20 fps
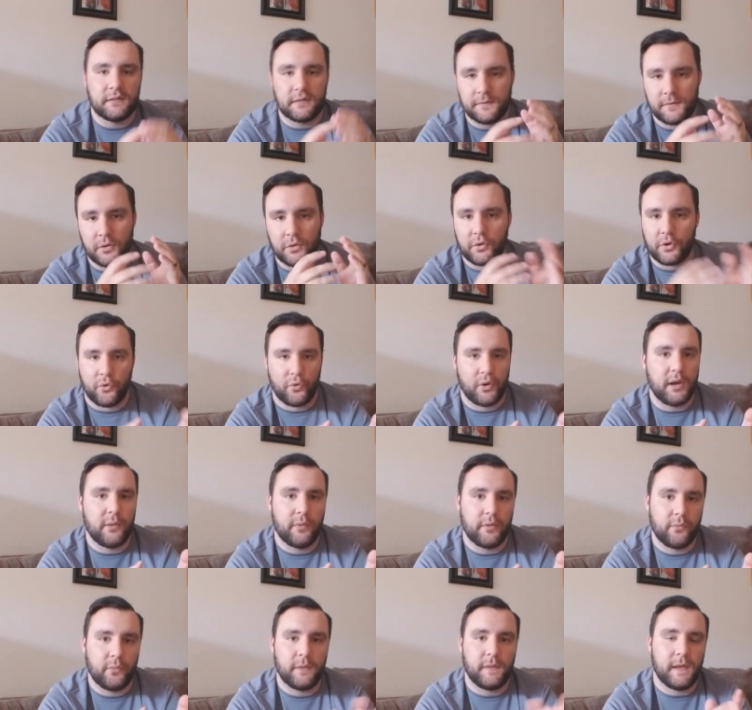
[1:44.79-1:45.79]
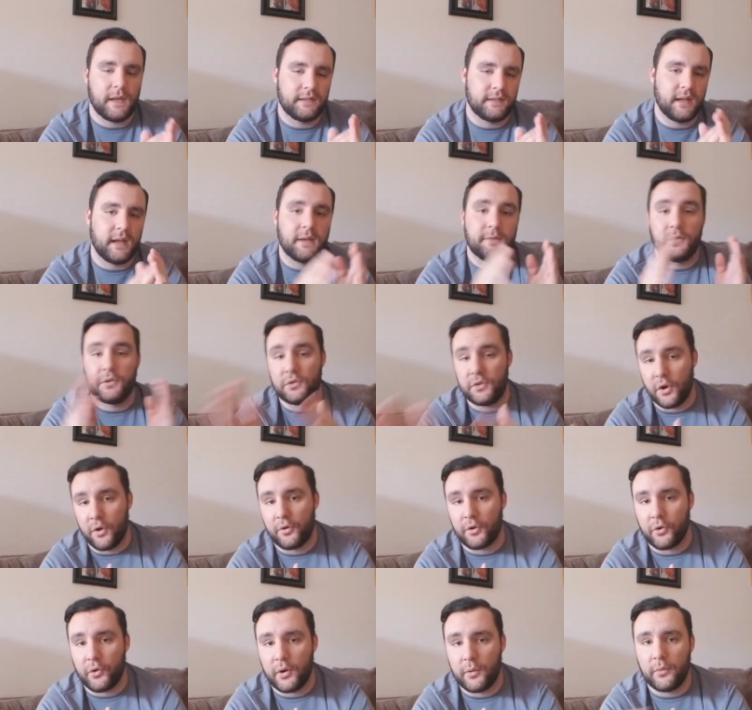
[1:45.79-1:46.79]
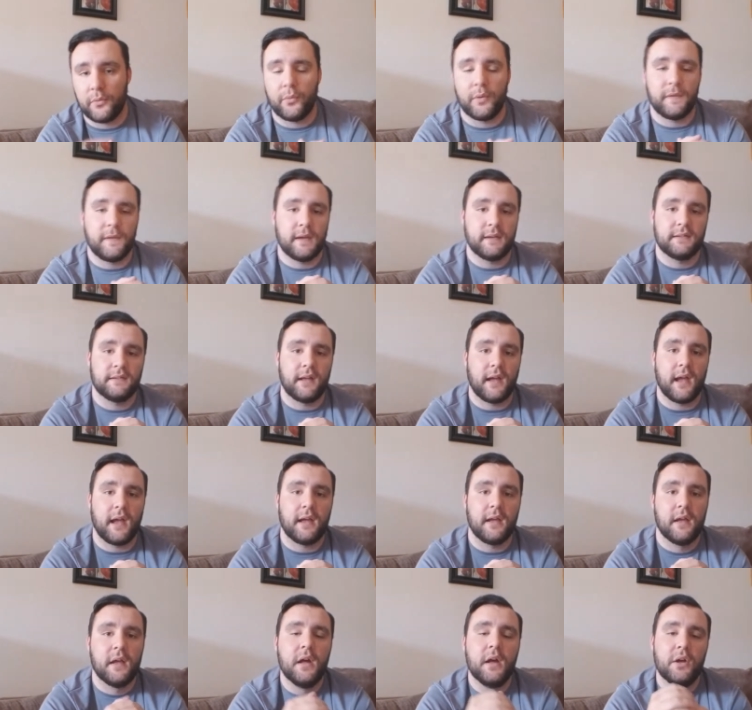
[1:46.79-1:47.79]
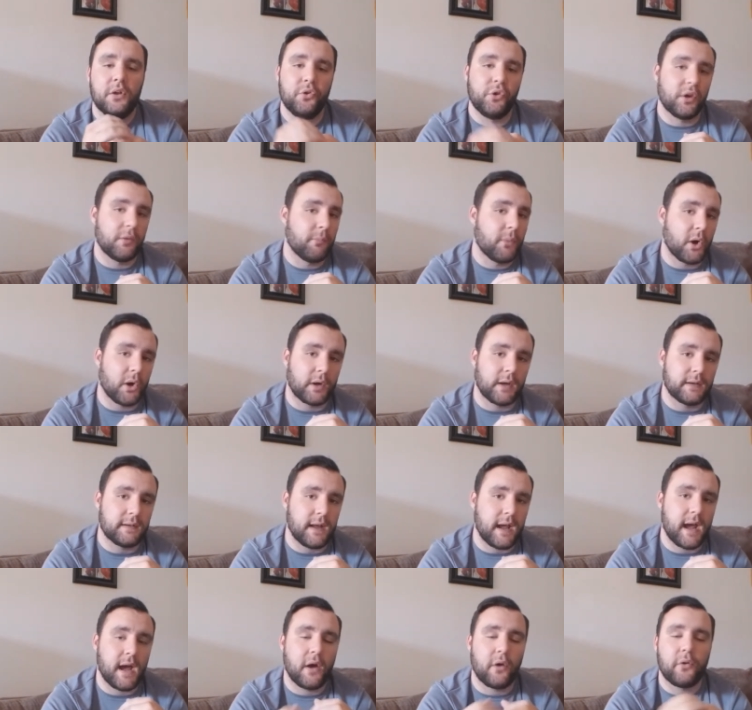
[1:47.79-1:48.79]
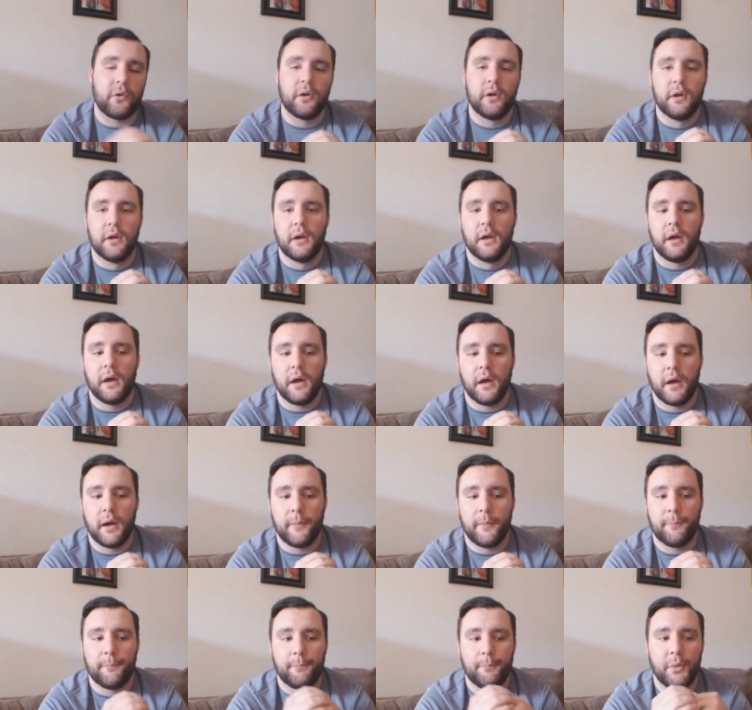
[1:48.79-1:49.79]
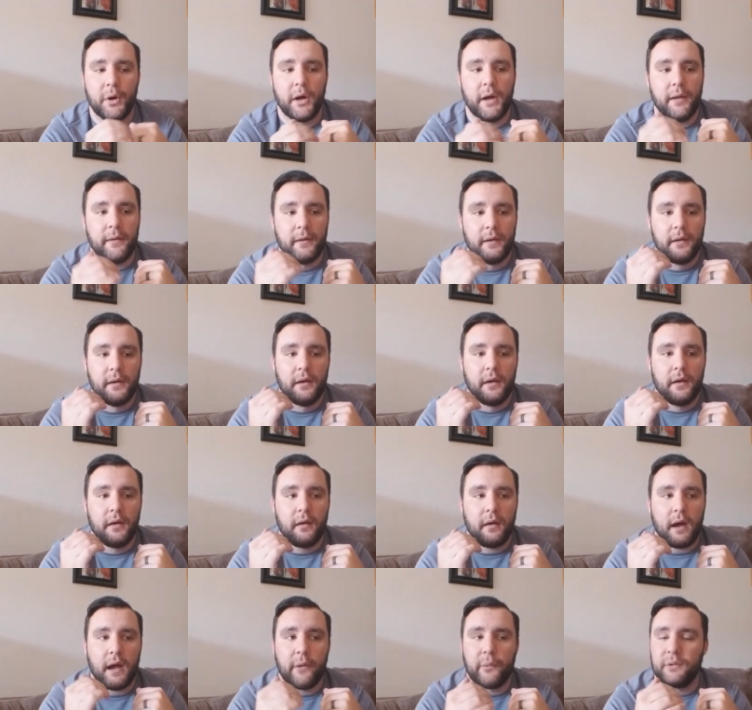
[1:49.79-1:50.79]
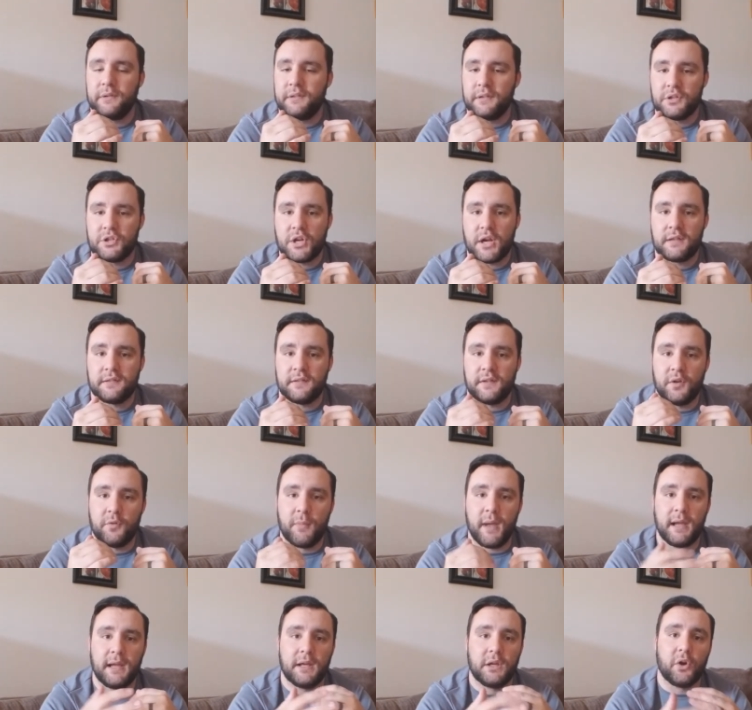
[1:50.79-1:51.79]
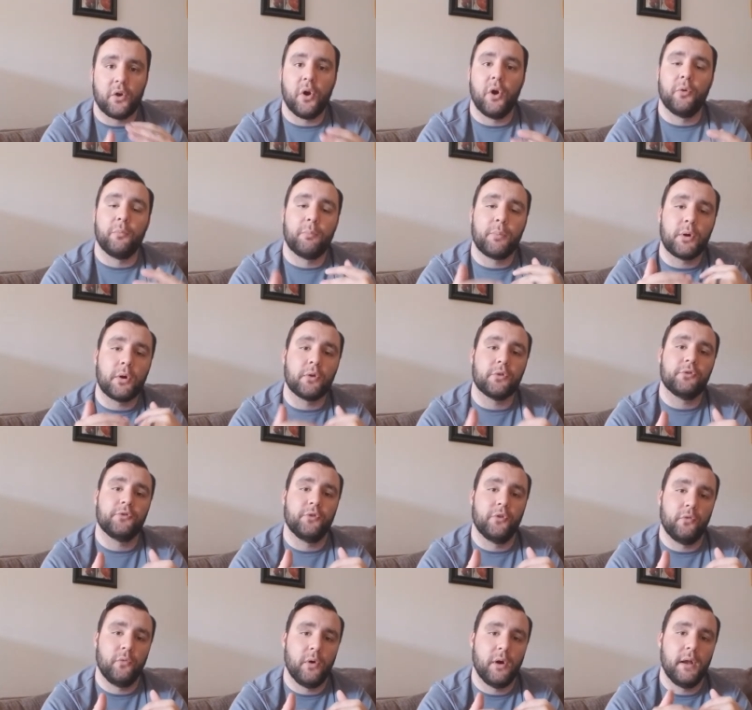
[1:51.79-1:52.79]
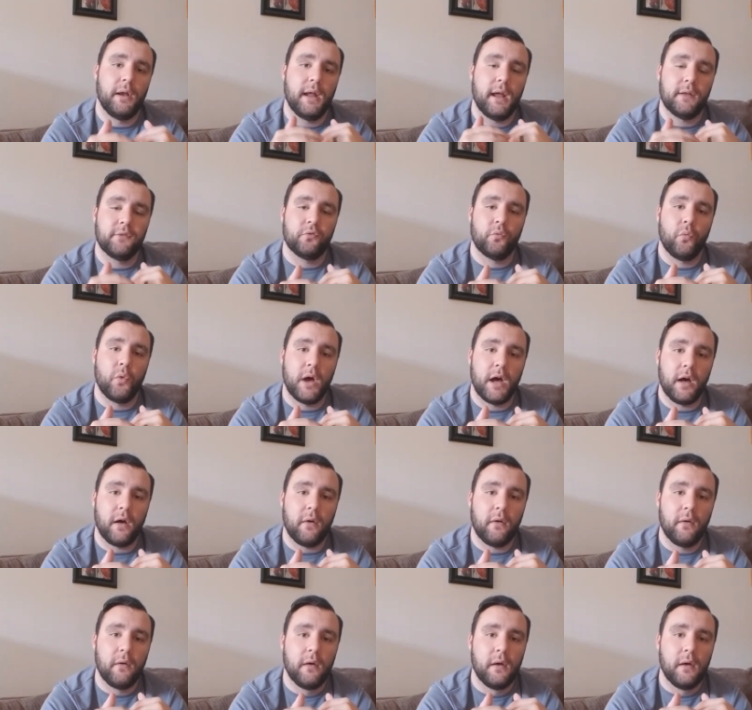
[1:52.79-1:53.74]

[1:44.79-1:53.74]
If you agree with what they say, if you don't agree with what they say, you can mark it down. But I would suggest you making your own personal one as well.